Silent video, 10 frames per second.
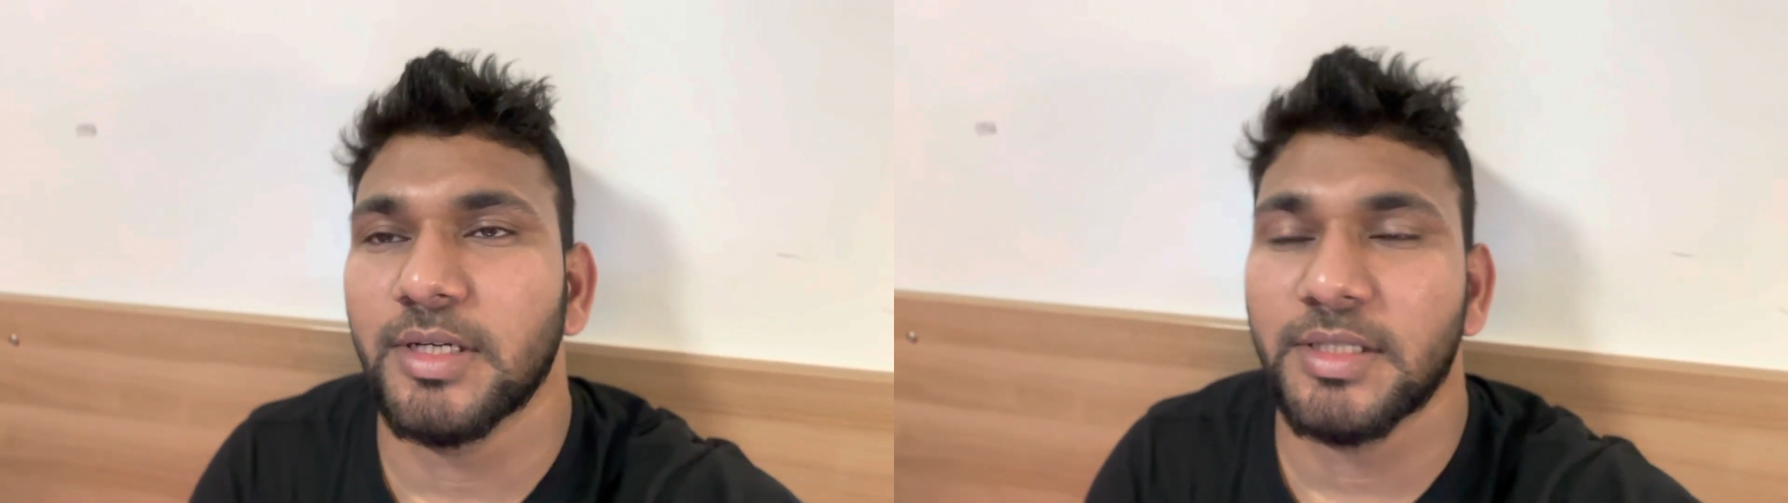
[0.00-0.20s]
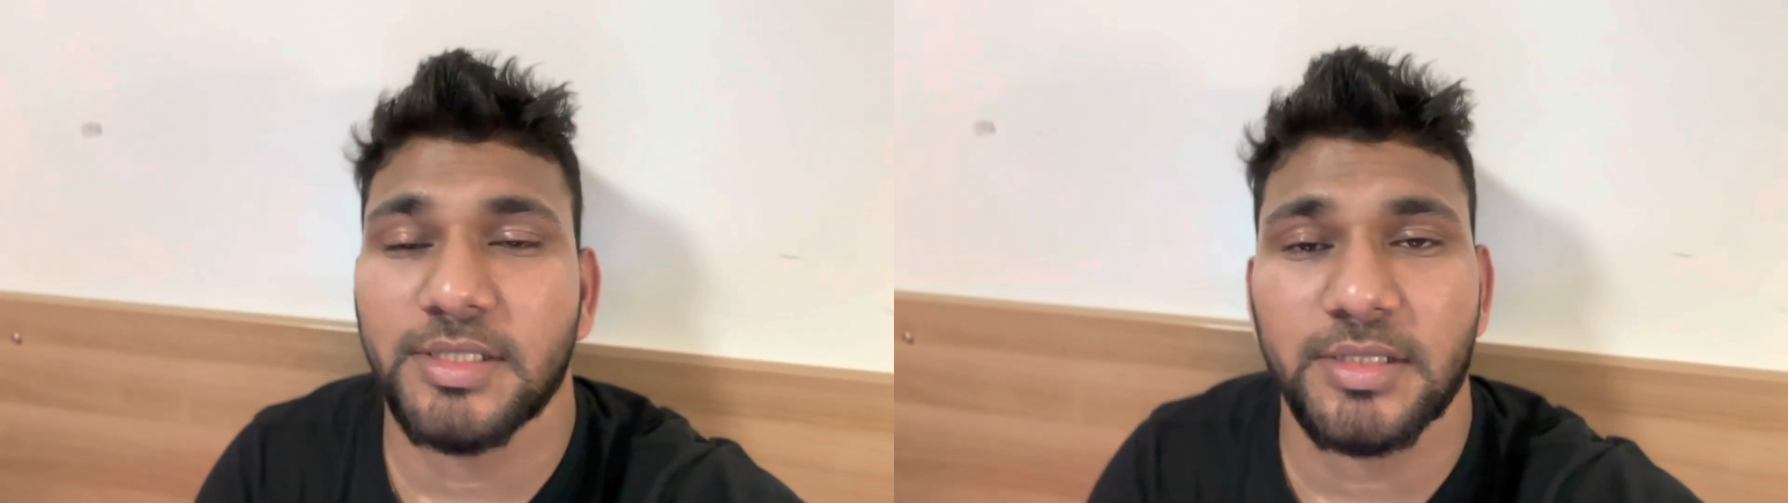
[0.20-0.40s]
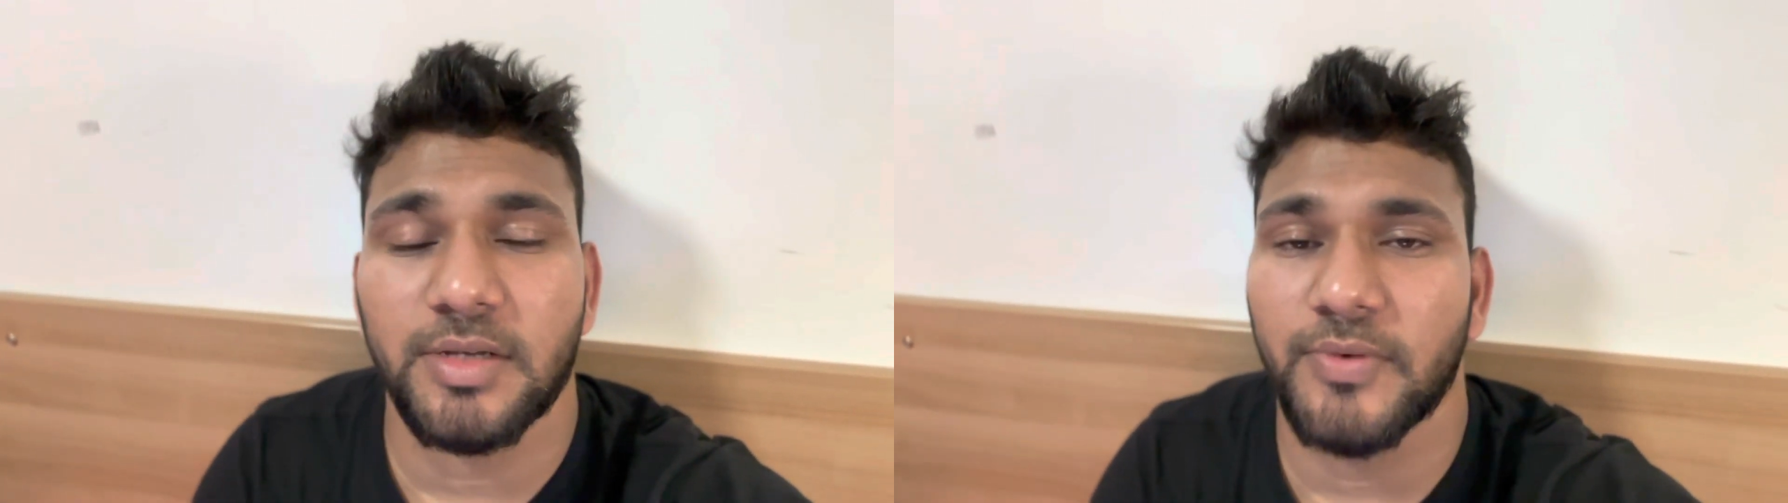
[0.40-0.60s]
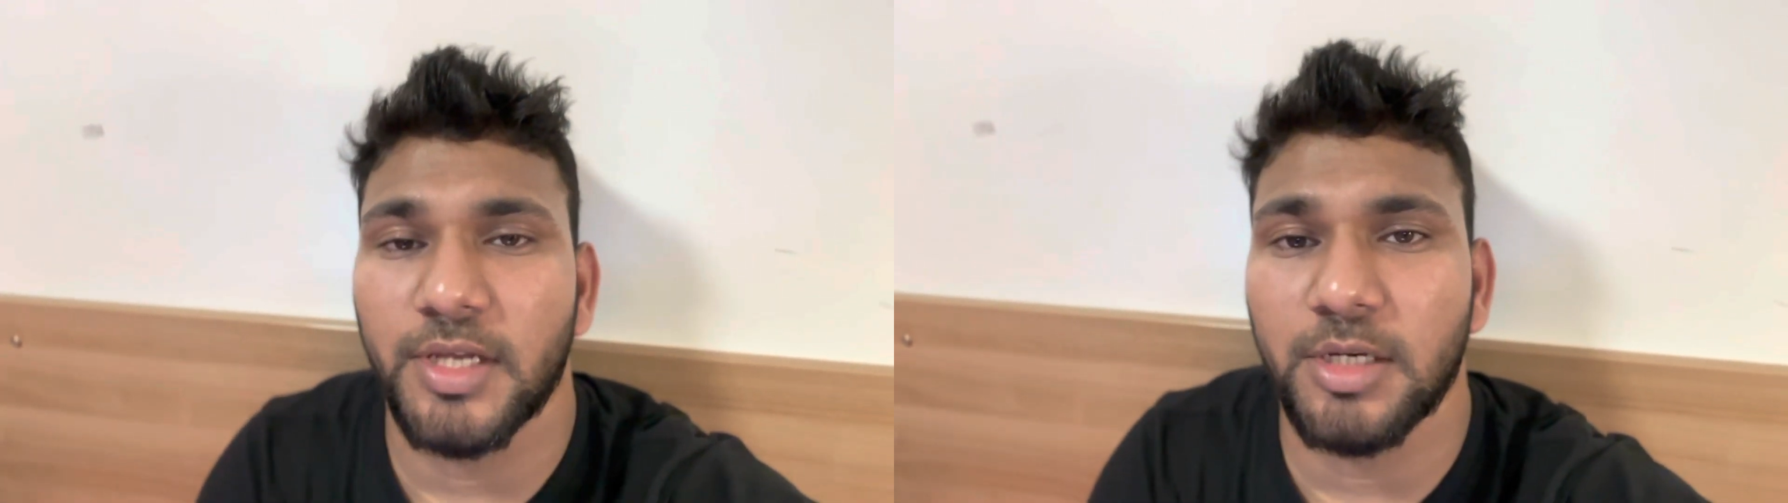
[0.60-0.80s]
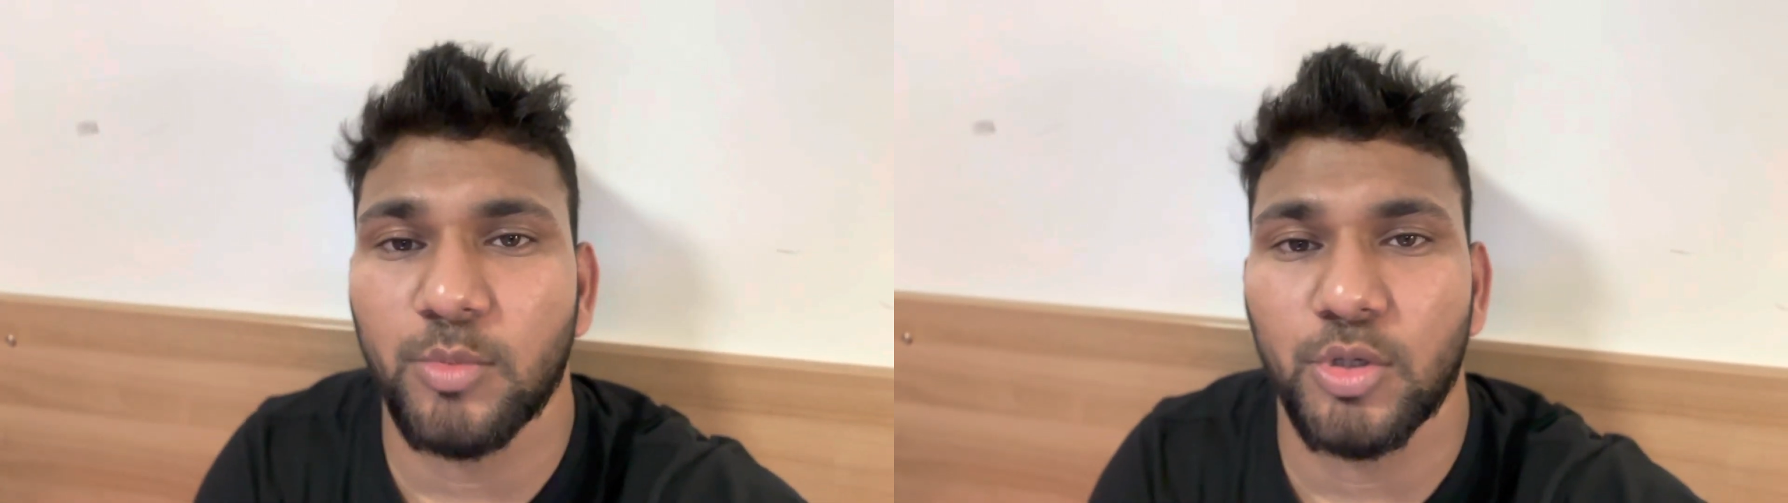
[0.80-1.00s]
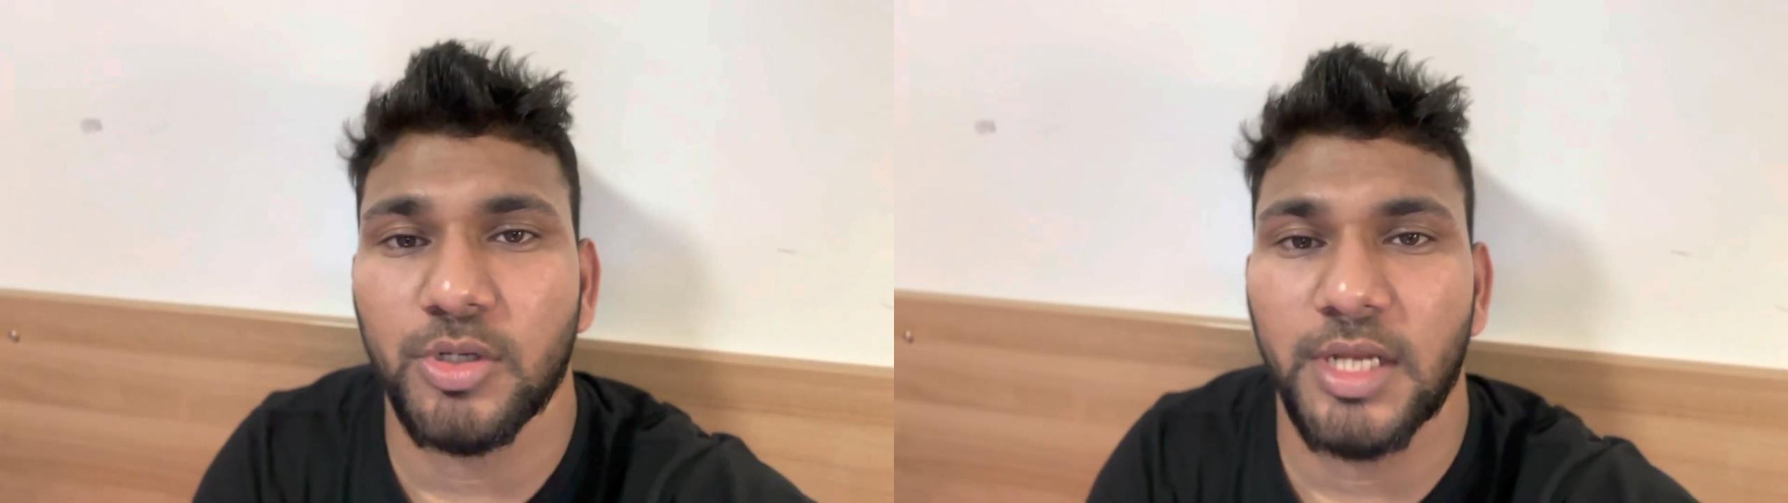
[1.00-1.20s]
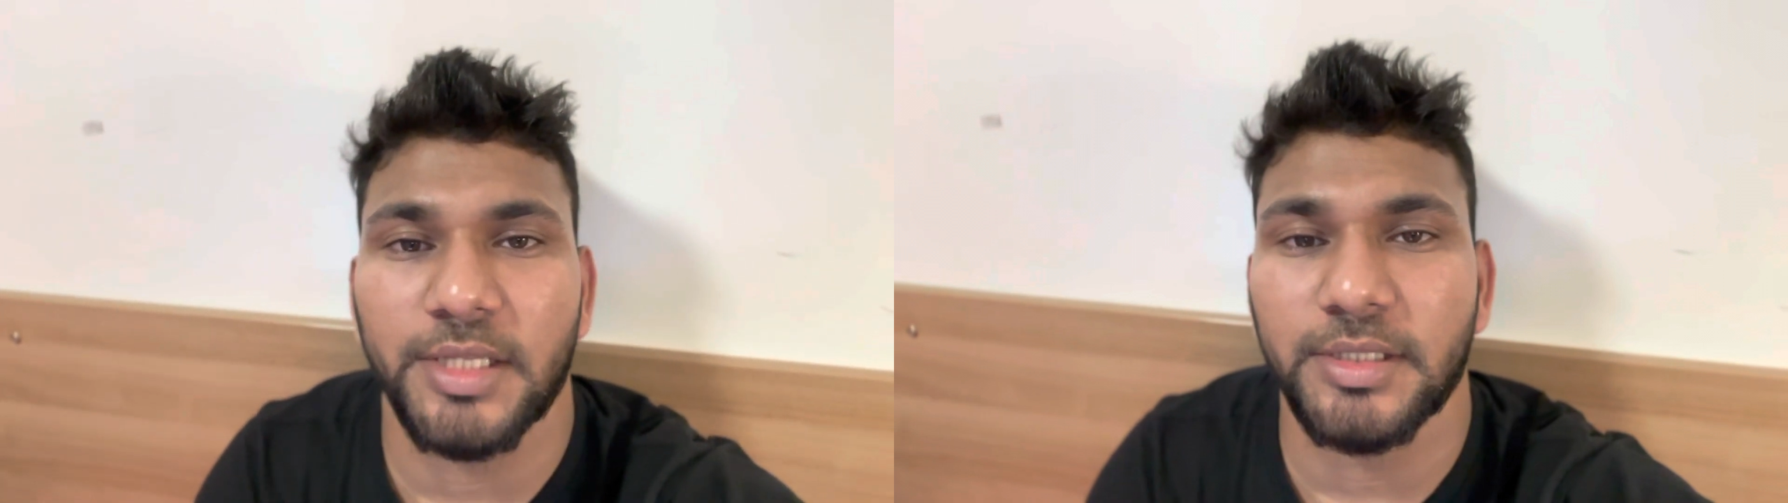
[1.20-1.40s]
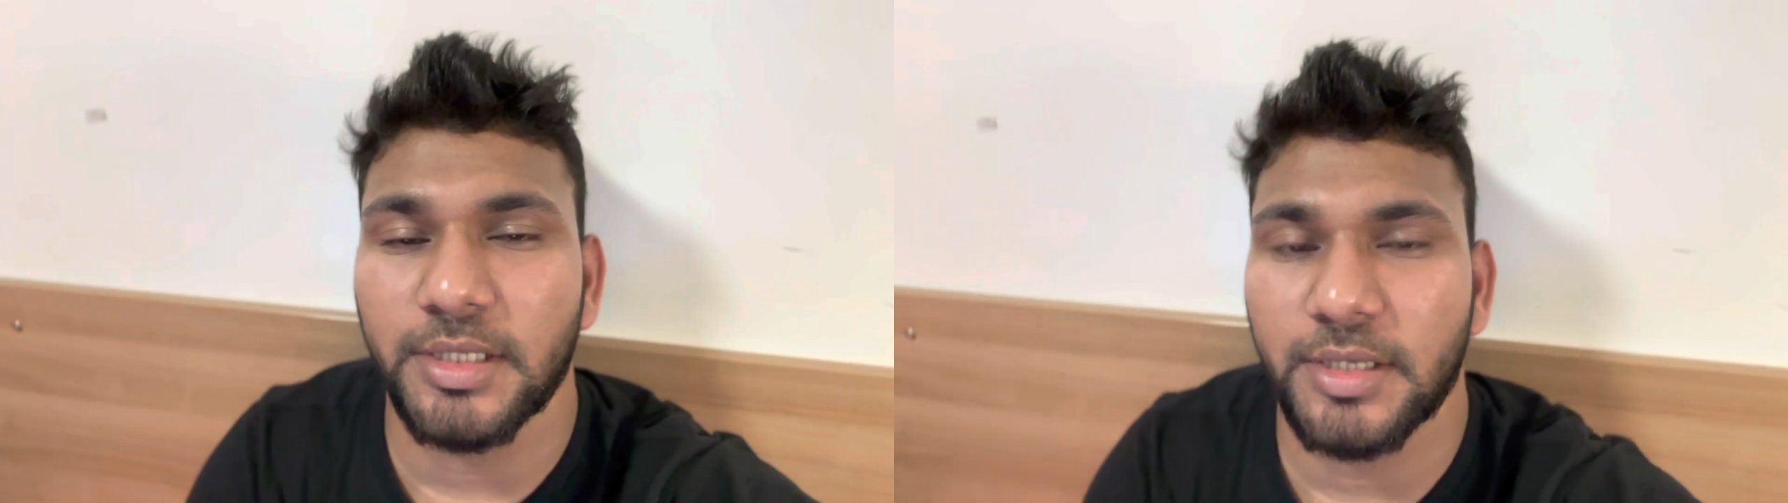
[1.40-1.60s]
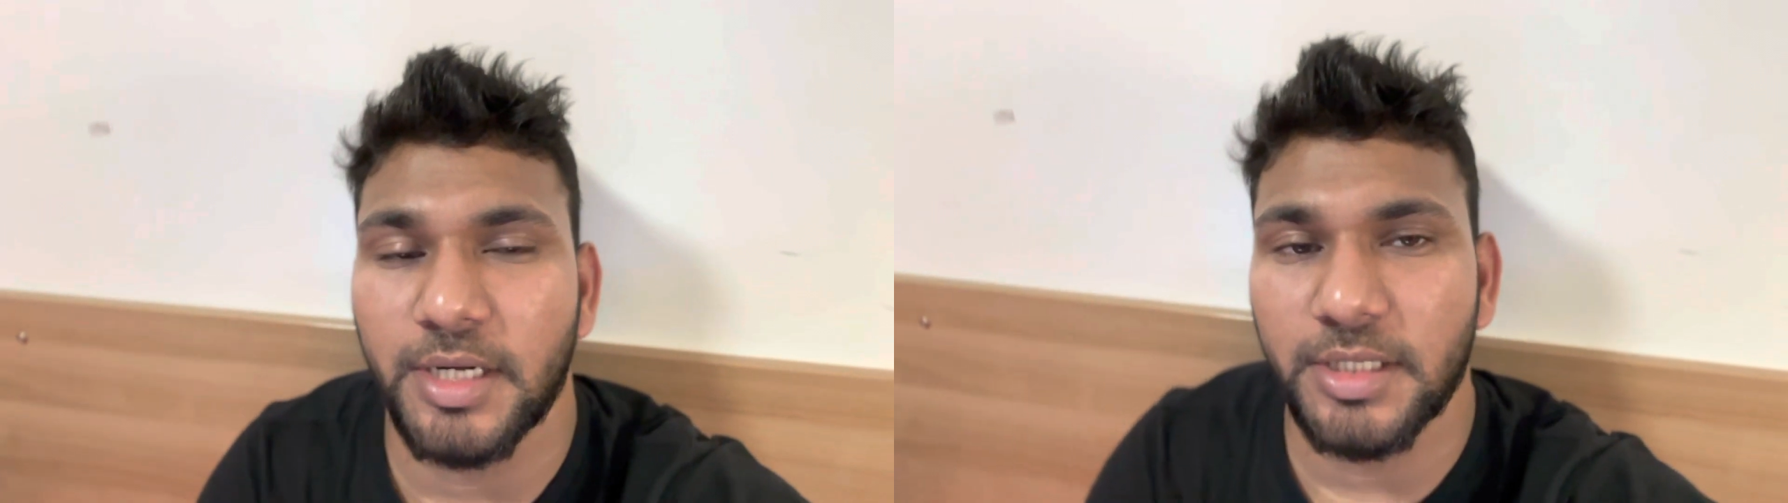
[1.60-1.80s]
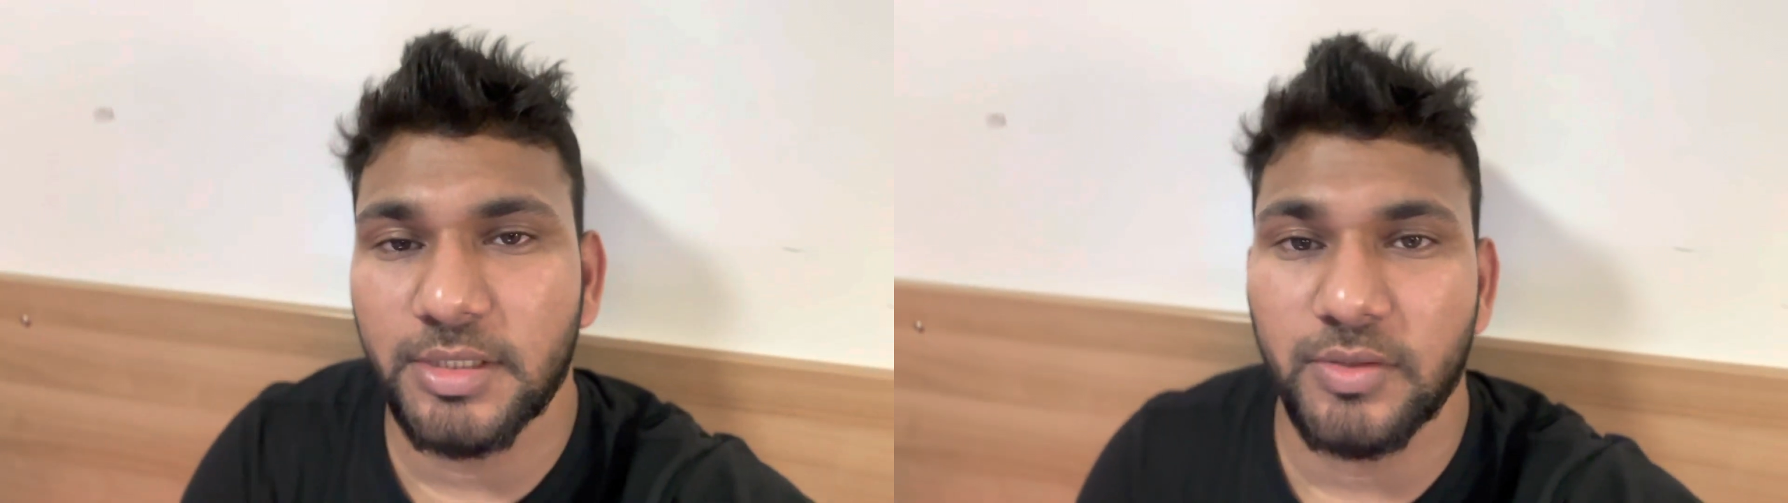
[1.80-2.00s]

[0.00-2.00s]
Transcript: this is the final module and the credit